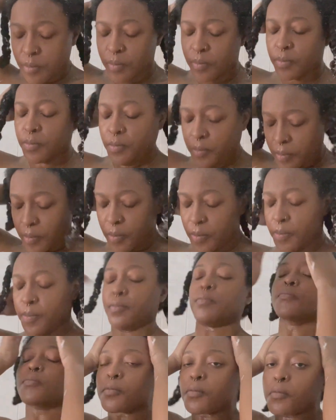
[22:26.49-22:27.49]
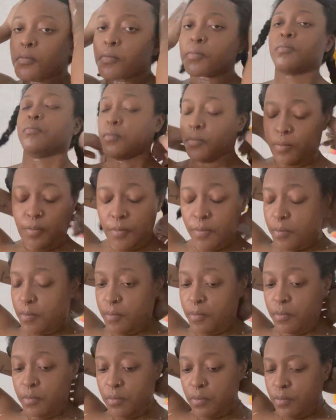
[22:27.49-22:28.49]
Any minute now.
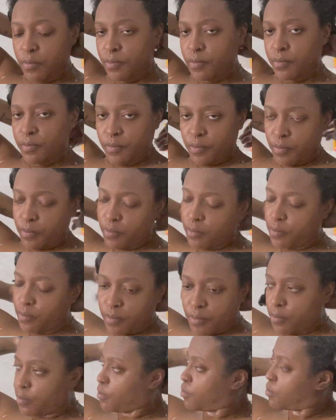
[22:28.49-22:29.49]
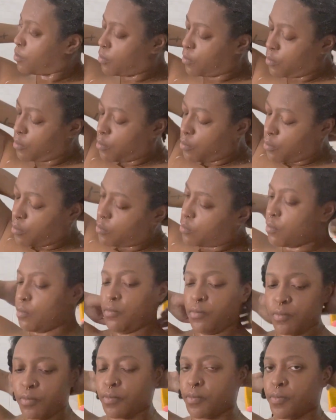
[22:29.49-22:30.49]
Any minute
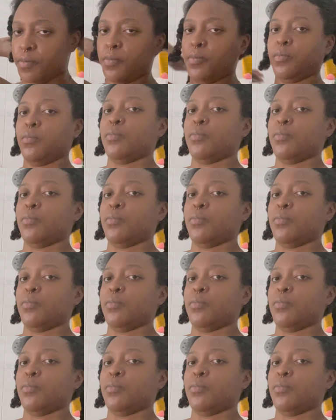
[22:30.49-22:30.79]
now.